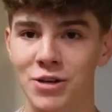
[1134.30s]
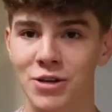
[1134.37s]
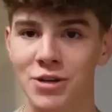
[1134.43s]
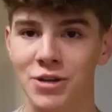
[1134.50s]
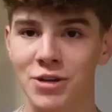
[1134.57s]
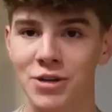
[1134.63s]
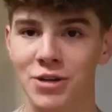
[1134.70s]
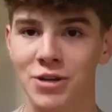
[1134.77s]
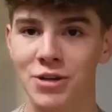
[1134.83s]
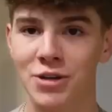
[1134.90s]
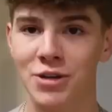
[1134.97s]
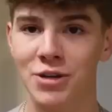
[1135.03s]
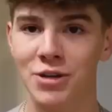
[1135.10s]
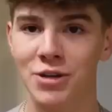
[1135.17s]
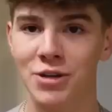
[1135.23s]

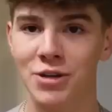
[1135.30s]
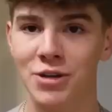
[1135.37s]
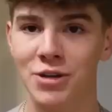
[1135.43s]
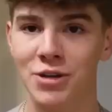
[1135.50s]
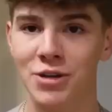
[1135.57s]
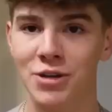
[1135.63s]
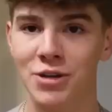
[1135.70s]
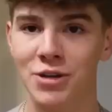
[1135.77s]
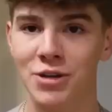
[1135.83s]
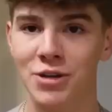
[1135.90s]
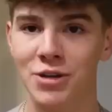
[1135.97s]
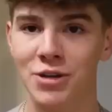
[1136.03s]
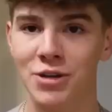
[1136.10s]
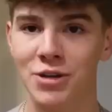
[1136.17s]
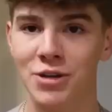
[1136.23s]

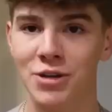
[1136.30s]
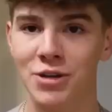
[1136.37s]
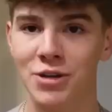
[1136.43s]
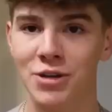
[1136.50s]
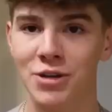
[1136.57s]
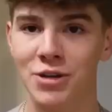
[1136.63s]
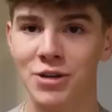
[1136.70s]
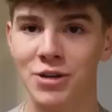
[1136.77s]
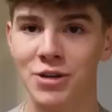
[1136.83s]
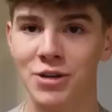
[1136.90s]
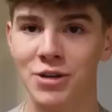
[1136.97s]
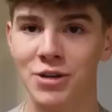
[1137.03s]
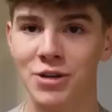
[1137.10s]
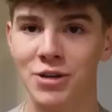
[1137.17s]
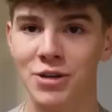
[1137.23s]

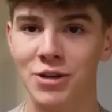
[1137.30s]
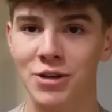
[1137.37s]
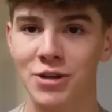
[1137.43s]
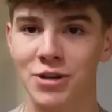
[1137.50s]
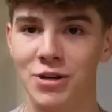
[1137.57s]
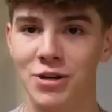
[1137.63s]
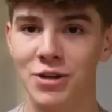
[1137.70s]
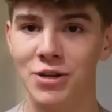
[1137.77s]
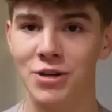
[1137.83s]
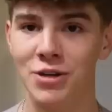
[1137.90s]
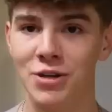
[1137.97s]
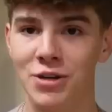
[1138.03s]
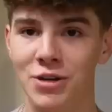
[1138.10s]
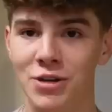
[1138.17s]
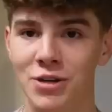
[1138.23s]

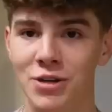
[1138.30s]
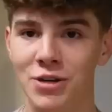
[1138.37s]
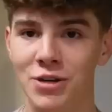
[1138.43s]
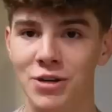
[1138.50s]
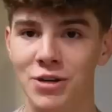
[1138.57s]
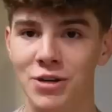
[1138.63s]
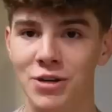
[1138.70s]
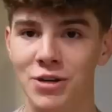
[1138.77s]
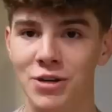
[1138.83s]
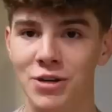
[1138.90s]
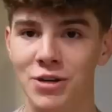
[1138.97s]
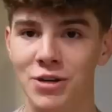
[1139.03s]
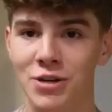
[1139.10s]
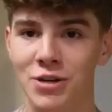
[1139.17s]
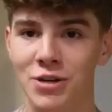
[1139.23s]

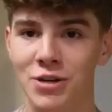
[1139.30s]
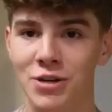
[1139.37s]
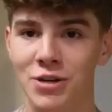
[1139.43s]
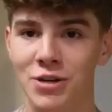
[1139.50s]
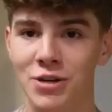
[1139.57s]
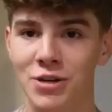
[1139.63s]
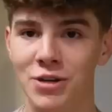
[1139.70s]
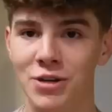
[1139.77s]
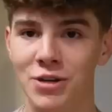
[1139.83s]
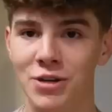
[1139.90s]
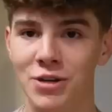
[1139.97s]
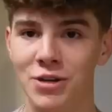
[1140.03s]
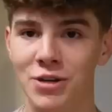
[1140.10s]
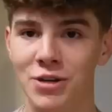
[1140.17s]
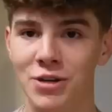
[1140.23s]

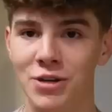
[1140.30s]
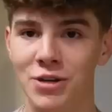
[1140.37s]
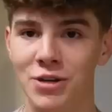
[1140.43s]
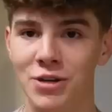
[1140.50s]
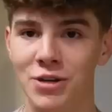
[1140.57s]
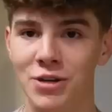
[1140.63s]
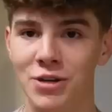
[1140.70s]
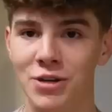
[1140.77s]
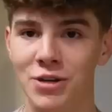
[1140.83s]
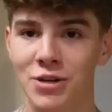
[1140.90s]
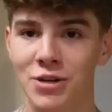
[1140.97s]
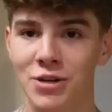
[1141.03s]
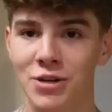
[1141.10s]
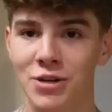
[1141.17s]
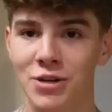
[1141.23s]

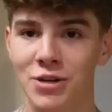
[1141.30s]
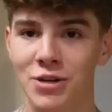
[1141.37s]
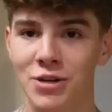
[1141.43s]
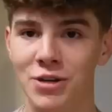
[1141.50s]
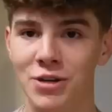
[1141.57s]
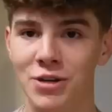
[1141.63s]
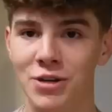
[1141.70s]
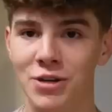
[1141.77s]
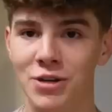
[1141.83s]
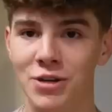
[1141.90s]
This person isn't speaking.